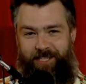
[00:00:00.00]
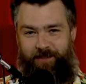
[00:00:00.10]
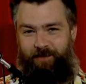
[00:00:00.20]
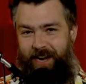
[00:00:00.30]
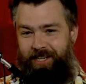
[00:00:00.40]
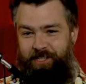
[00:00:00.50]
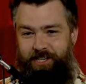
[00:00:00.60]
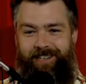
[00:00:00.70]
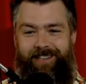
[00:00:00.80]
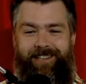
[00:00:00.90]
he's
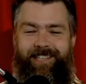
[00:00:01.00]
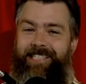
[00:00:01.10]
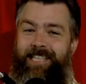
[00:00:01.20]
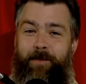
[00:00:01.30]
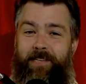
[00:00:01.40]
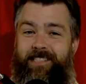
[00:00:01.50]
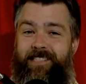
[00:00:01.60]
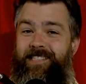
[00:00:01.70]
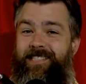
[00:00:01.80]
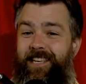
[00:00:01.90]
French. His name is
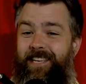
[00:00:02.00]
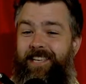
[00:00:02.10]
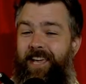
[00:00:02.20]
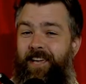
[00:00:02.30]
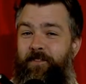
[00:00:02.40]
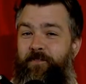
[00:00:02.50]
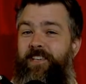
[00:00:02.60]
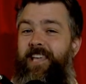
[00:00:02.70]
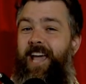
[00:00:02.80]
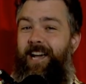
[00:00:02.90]
Sticky
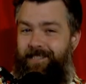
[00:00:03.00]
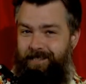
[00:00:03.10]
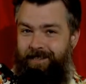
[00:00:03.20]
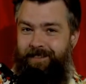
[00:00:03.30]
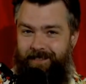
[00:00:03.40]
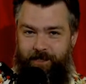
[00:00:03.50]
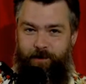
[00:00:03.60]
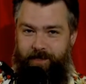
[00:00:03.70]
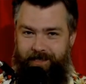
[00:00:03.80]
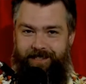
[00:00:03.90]
Fingers. That's
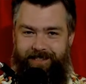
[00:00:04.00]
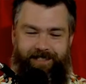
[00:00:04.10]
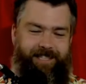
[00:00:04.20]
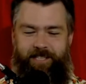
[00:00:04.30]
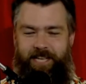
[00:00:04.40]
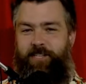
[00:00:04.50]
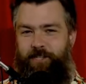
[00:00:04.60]
what it is. It's